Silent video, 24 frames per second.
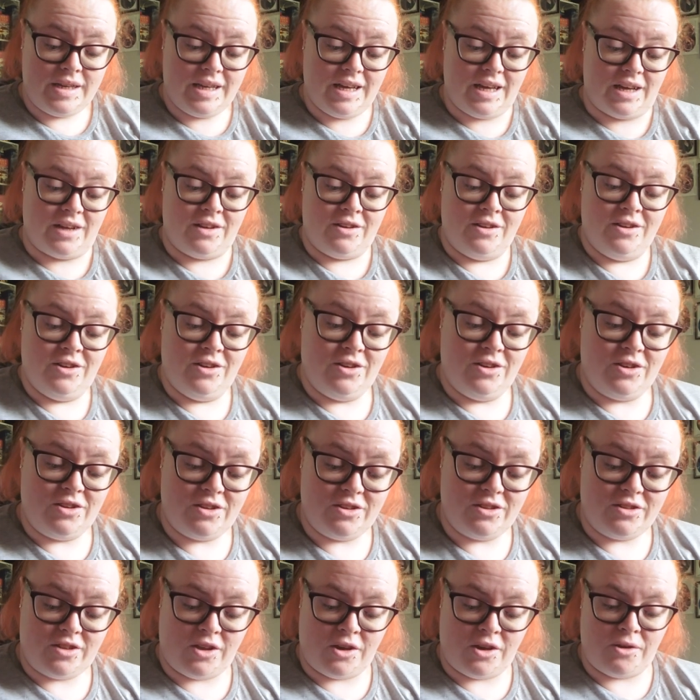Yeah,
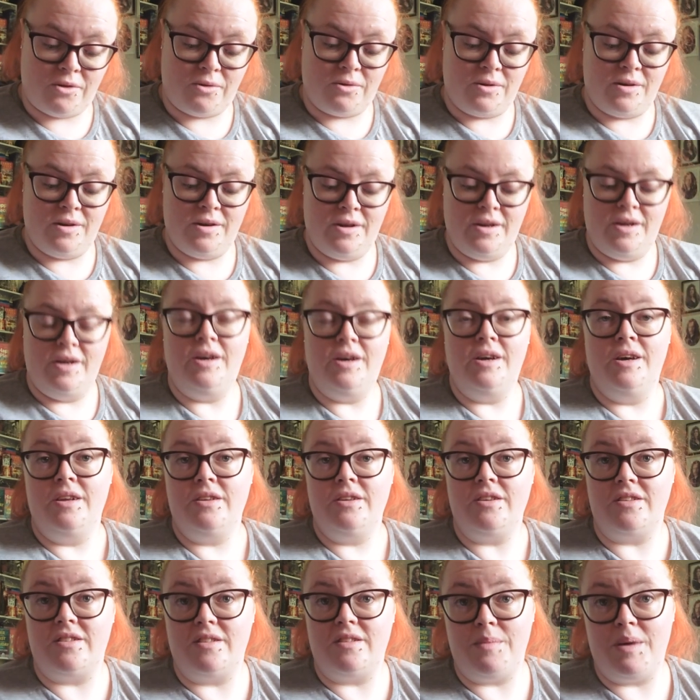so
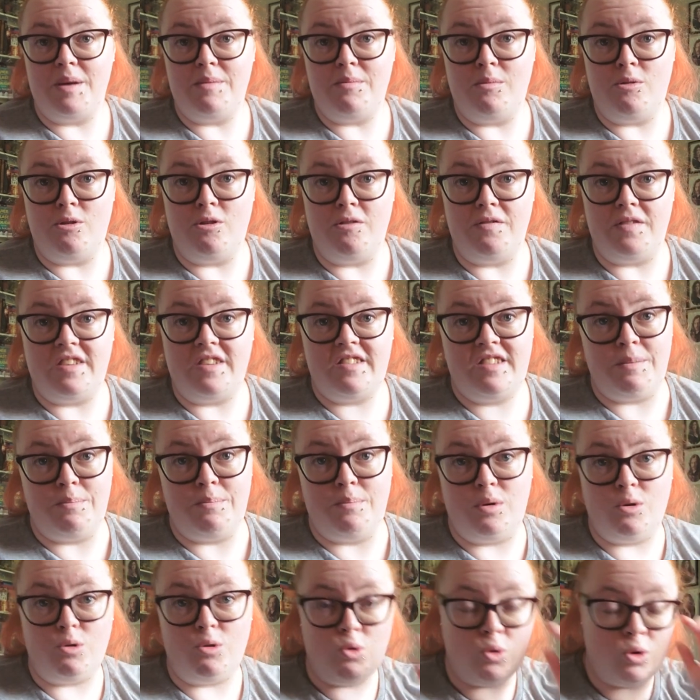just a bit more of a
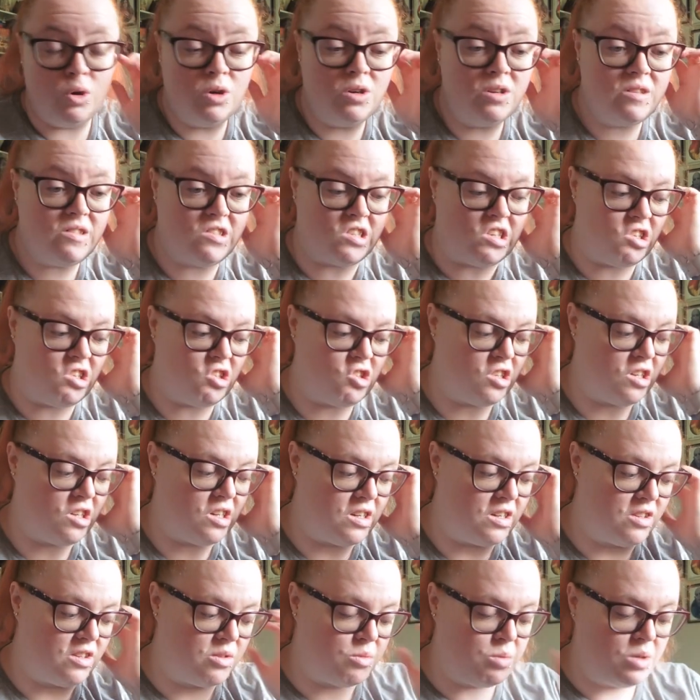simple t-shirt,
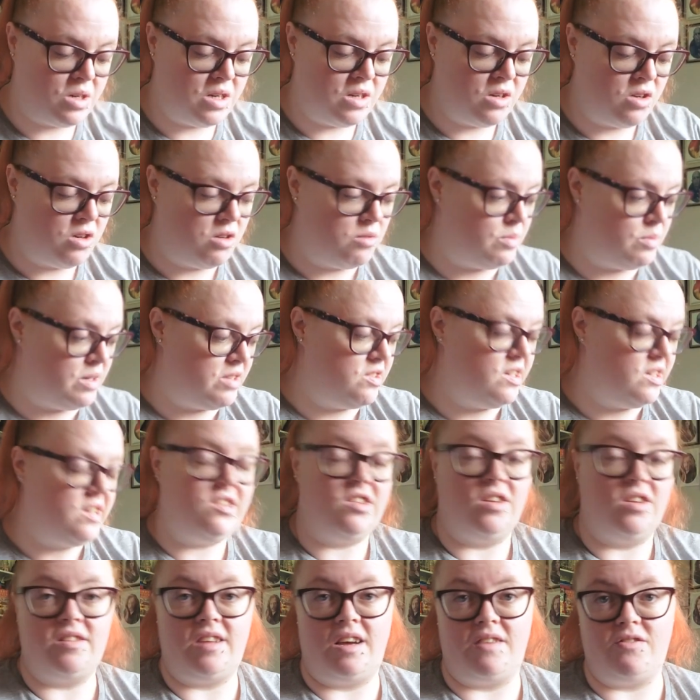because quite a lot of my
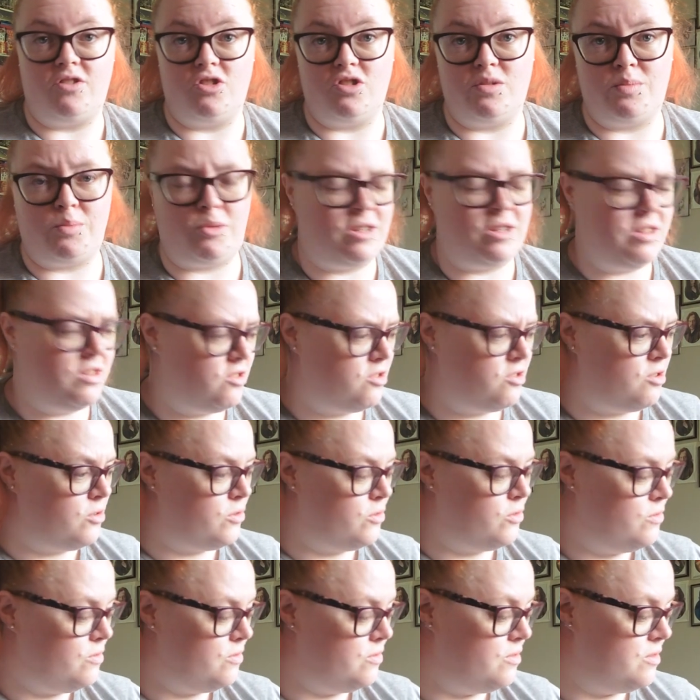t-shirts have just prints on
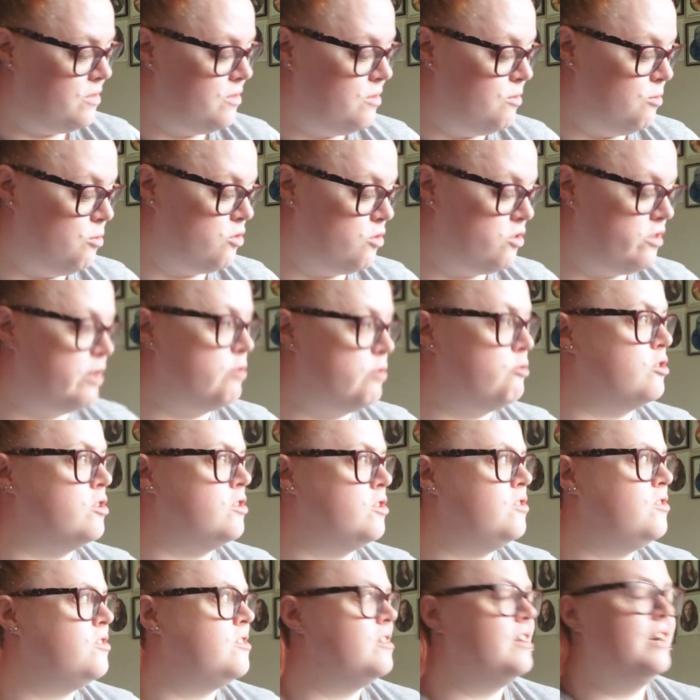or
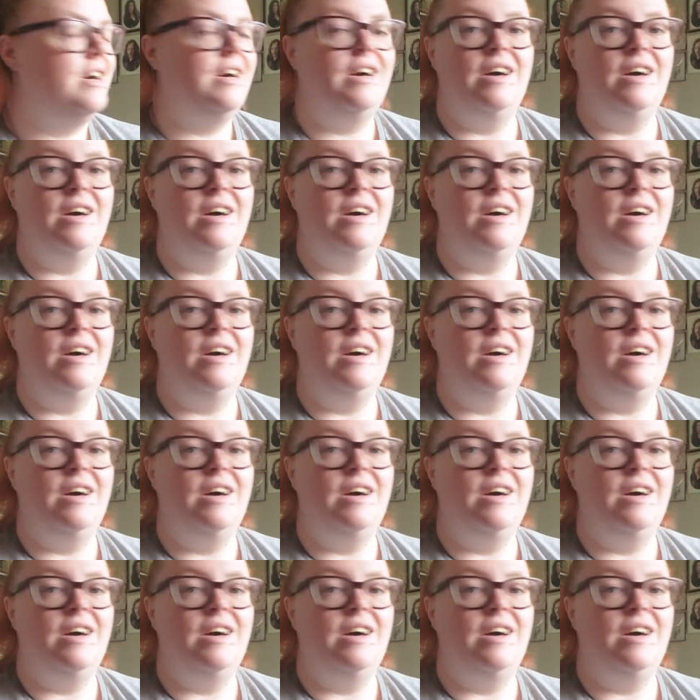slogans.